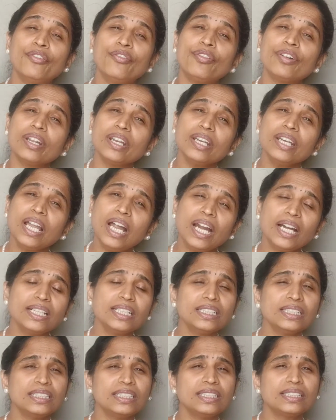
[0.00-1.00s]
For an
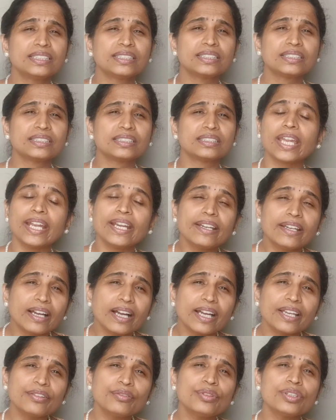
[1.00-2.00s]
adult, a
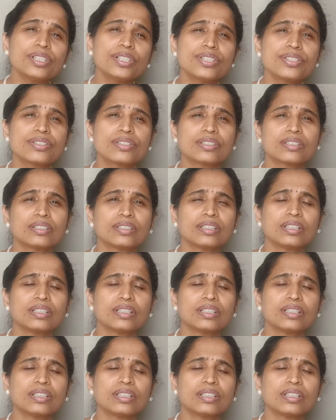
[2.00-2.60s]
divorce,